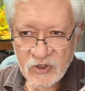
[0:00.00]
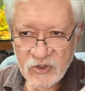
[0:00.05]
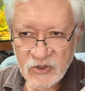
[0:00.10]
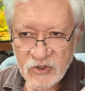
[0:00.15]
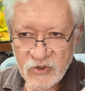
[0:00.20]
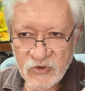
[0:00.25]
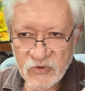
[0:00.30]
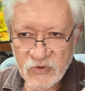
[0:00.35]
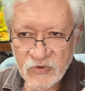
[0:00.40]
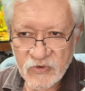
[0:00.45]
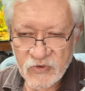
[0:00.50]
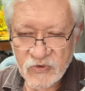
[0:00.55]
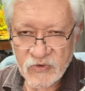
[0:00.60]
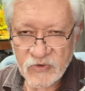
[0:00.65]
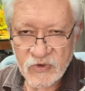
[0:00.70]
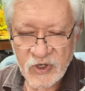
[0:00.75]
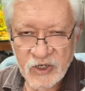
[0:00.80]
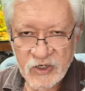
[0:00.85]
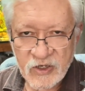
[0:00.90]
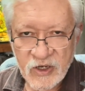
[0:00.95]

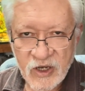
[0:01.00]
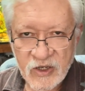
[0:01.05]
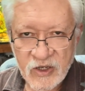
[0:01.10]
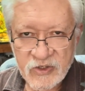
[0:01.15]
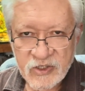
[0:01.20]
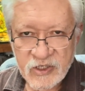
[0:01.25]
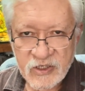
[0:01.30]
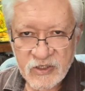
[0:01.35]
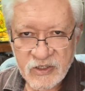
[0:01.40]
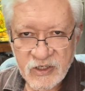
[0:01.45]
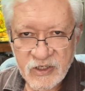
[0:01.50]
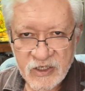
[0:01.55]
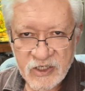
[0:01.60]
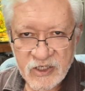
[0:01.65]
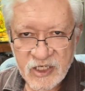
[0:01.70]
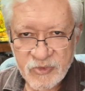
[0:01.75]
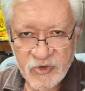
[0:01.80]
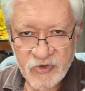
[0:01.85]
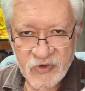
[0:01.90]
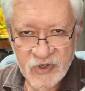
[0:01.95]
to enhance our
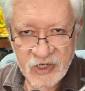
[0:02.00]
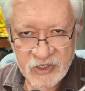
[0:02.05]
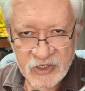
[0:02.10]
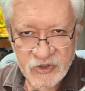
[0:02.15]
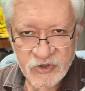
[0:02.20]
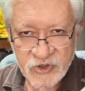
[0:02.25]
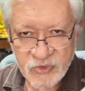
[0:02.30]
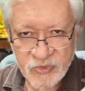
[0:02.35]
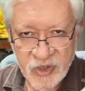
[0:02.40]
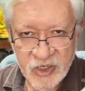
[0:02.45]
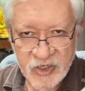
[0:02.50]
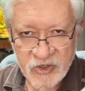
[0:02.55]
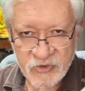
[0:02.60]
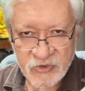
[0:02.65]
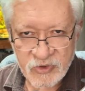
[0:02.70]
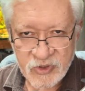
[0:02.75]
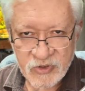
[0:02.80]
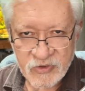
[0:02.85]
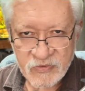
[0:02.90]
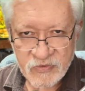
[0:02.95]
customer relationship
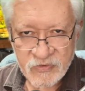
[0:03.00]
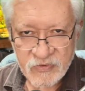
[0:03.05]
management,